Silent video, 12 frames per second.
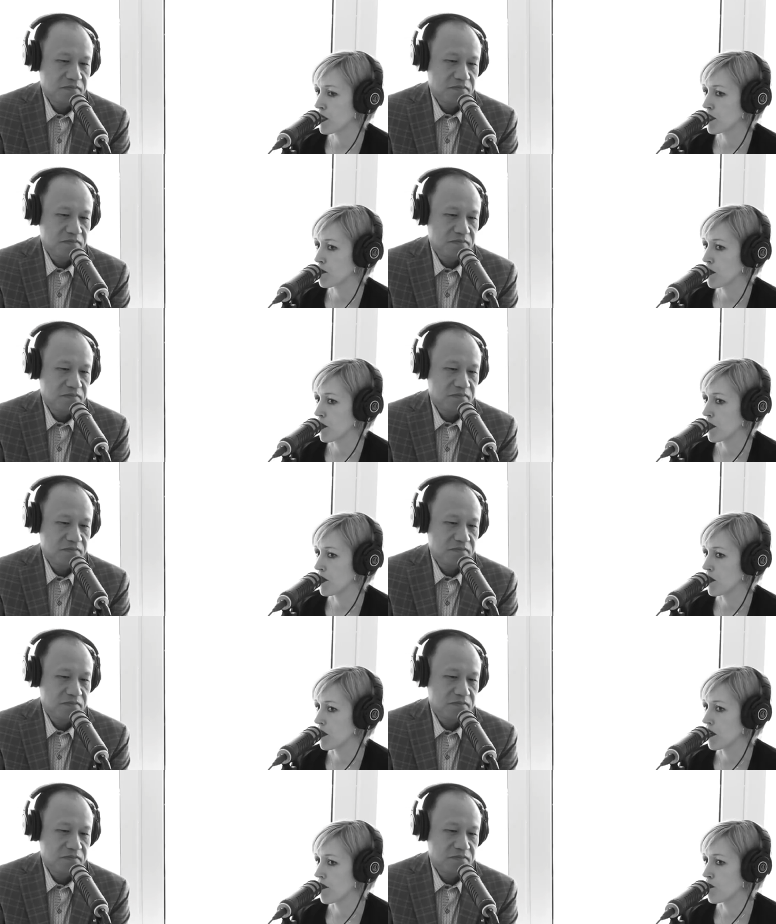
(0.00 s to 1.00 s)
Speaker 1: been deployed
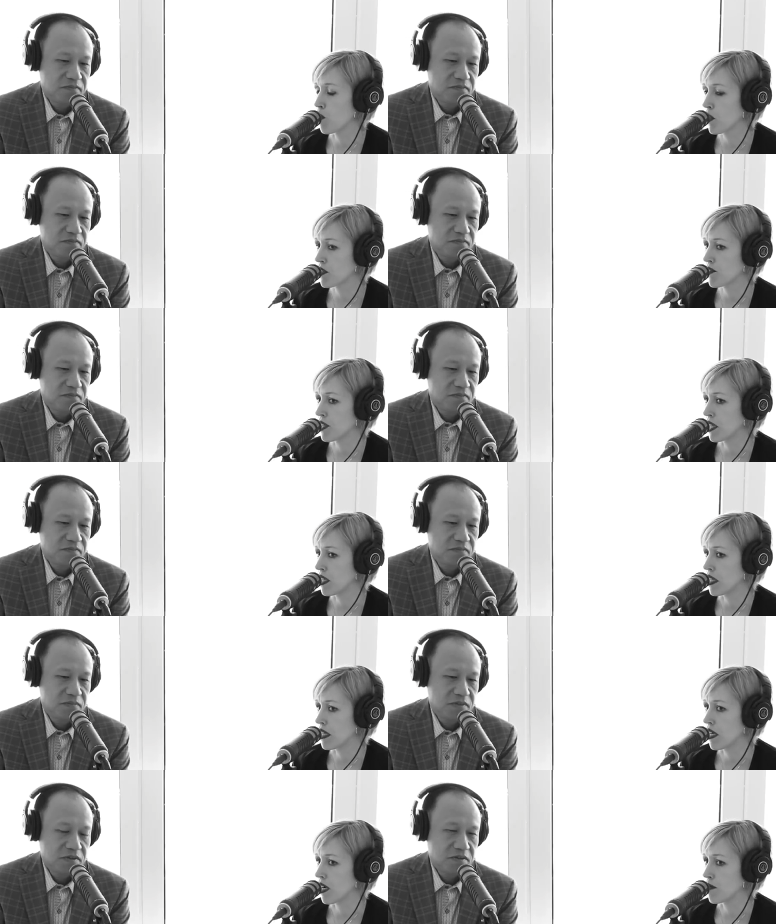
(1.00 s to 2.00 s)
or have worked in
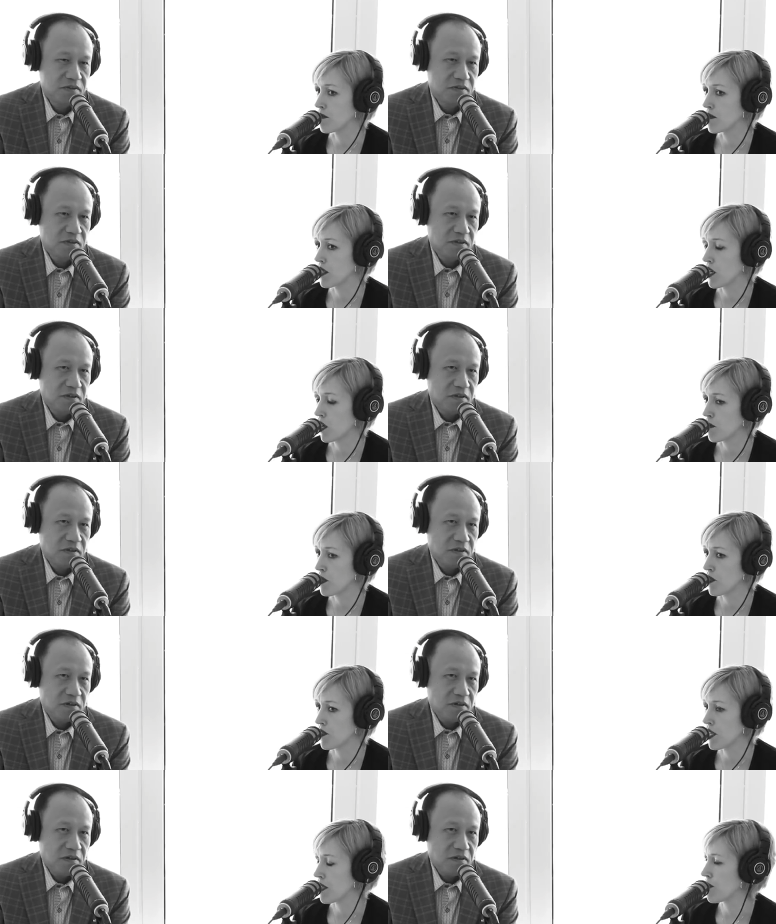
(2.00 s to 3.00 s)
the Army
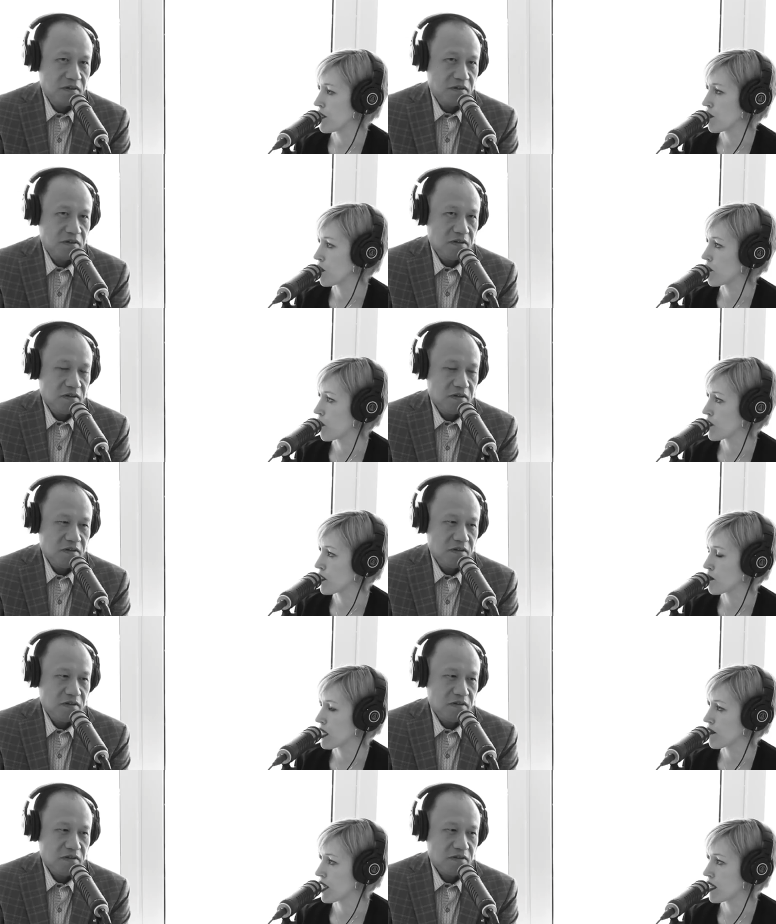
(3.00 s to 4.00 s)
or the Navy or
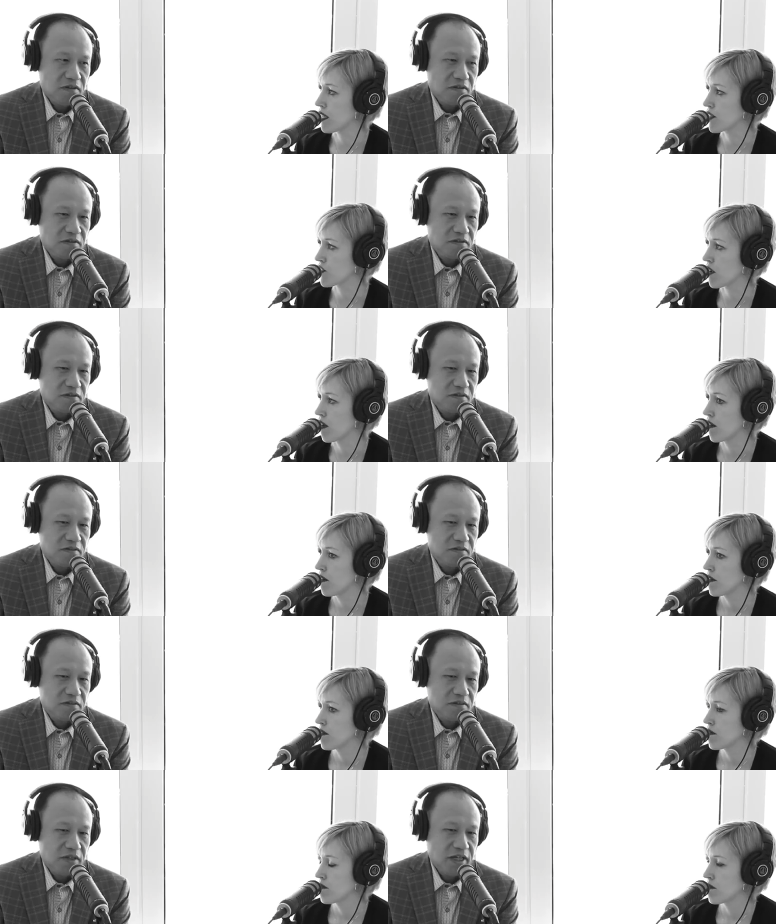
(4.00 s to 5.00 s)
something of that
Speaker 2: nature?
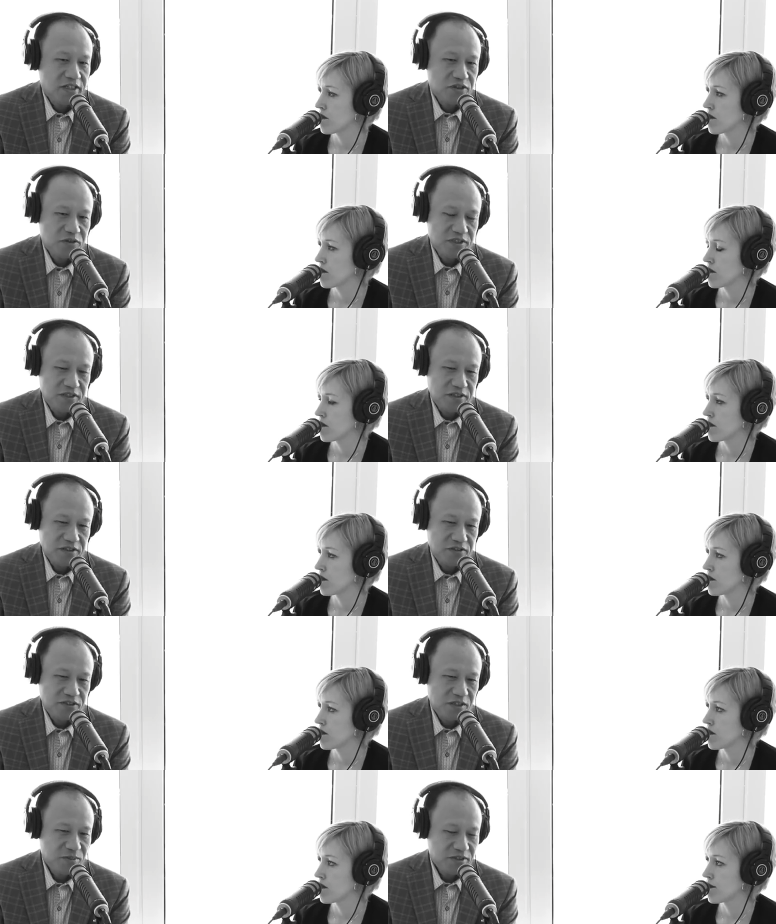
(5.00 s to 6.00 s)
Actually, the
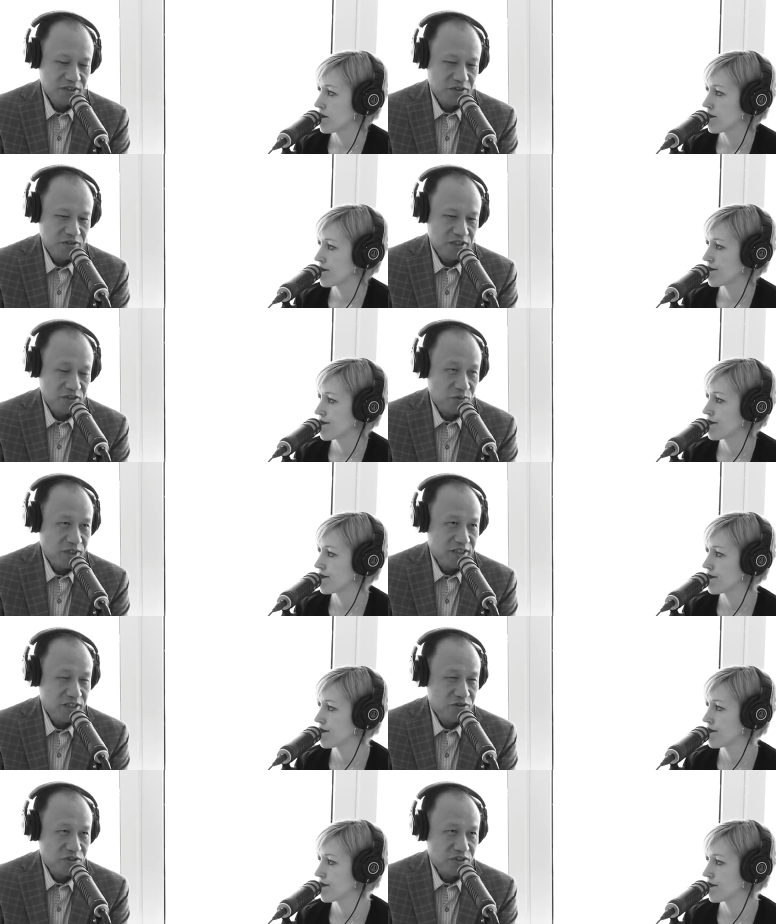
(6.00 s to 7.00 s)
cybersecurity is quite
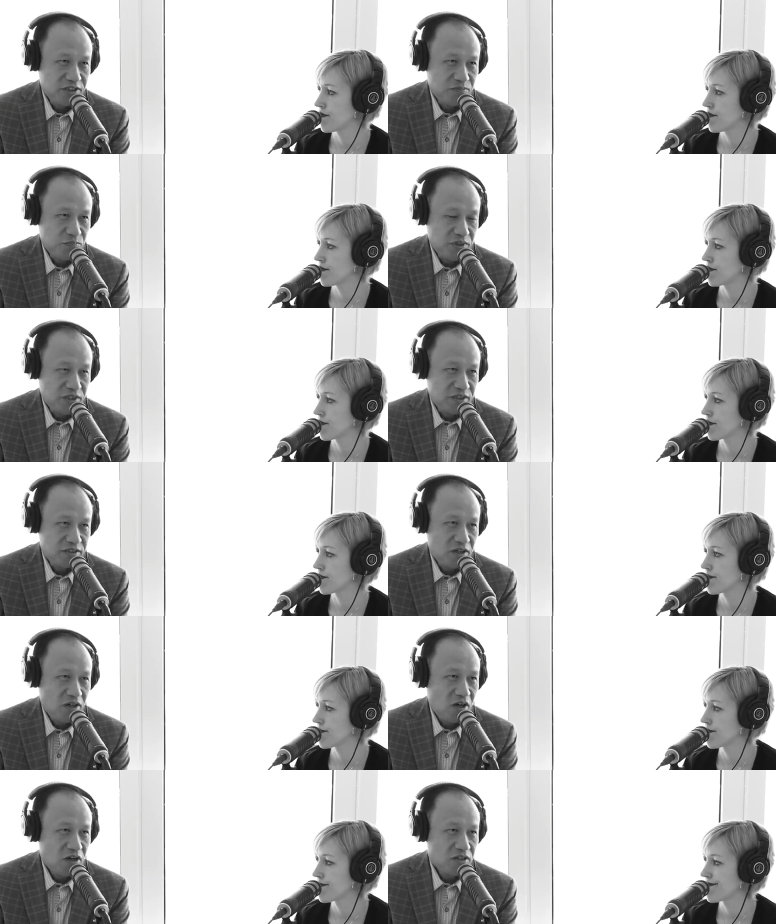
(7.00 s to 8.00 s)
interesting because a
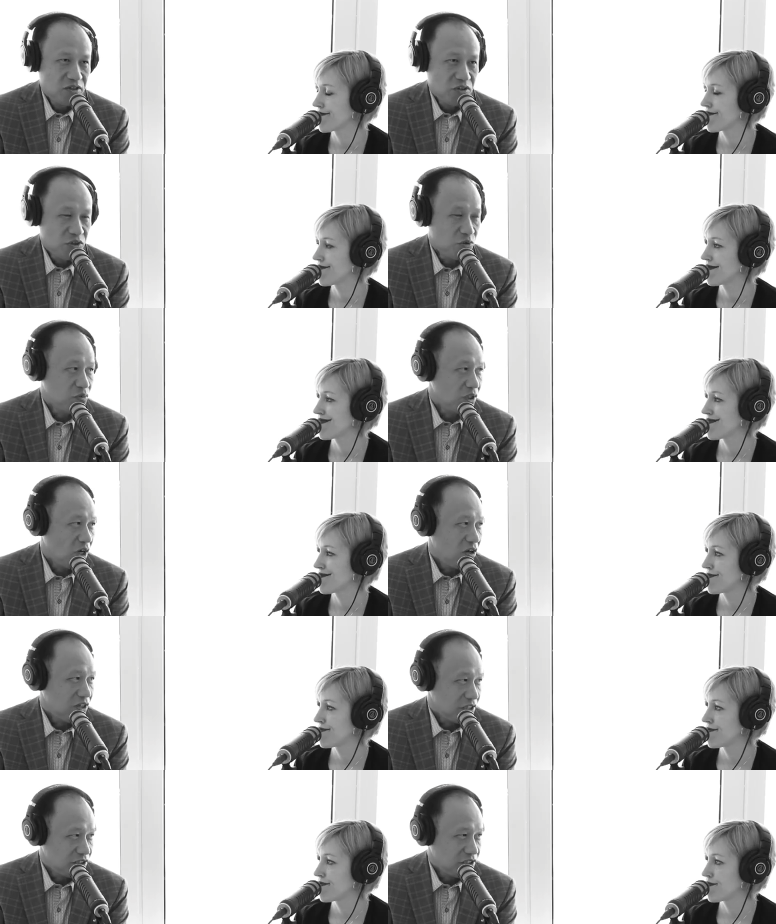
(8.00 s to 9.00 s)
lot of new
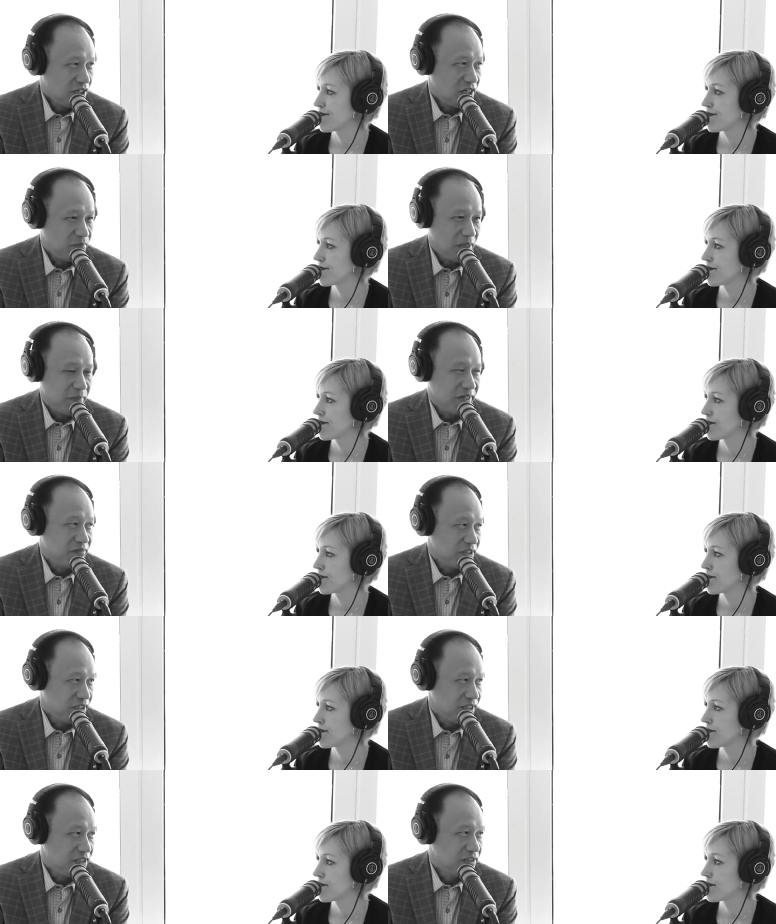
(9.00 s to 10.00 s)
knowledge come up
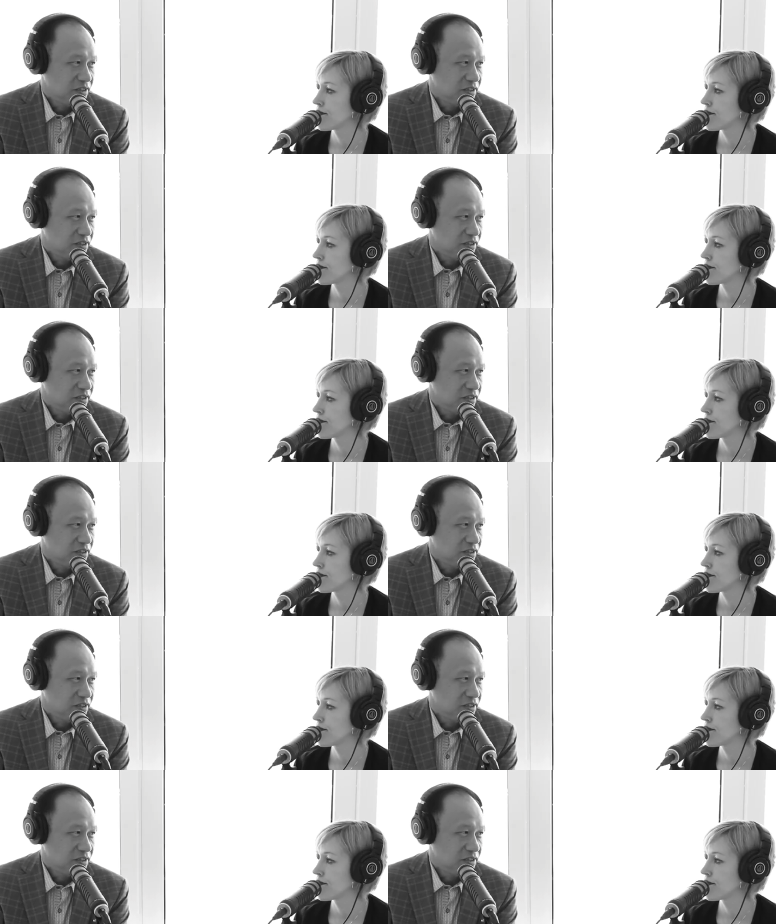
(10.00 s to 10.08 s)
every year.